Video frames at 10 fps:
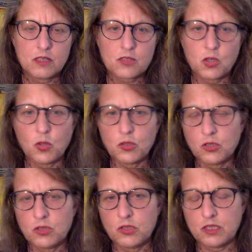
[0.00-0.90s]

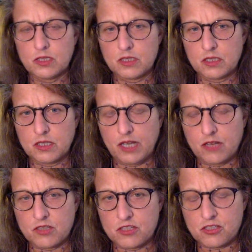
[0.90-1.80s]
total
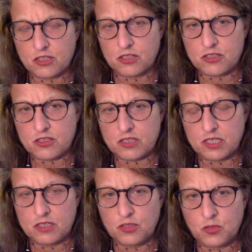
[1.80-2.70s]
housing starts
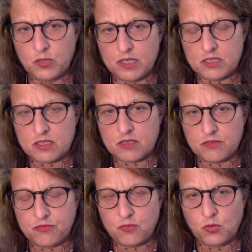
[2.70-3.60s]
in the U.S.
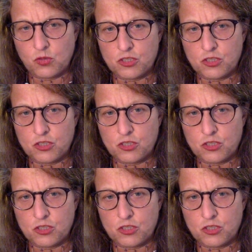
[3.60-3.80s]
for